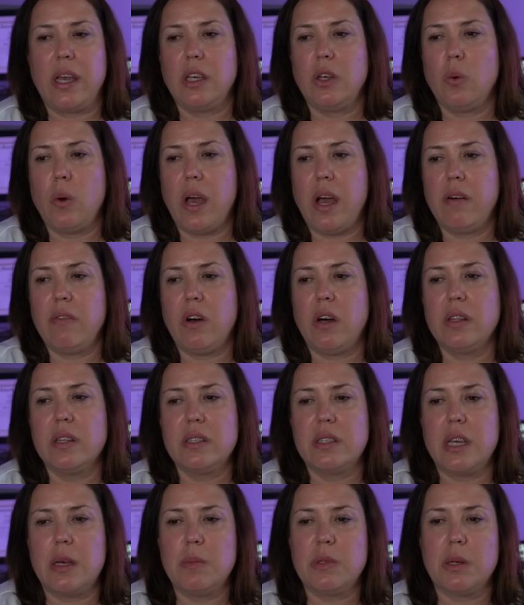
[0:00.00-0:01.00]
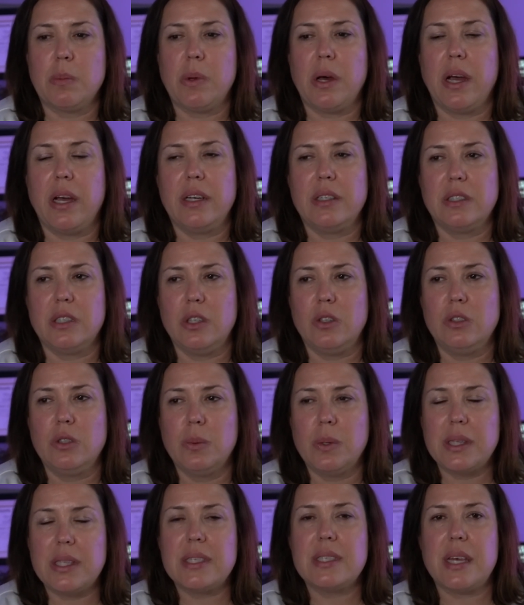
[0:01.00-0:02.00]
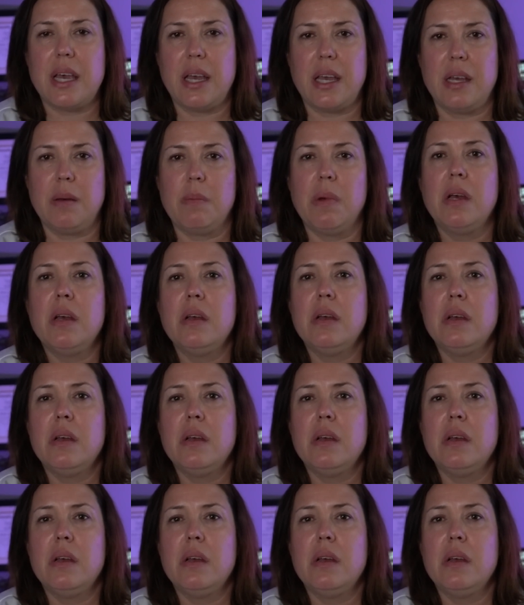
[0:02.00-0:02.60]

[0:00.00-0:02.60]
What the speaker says: You have all the same supplies and you do it the same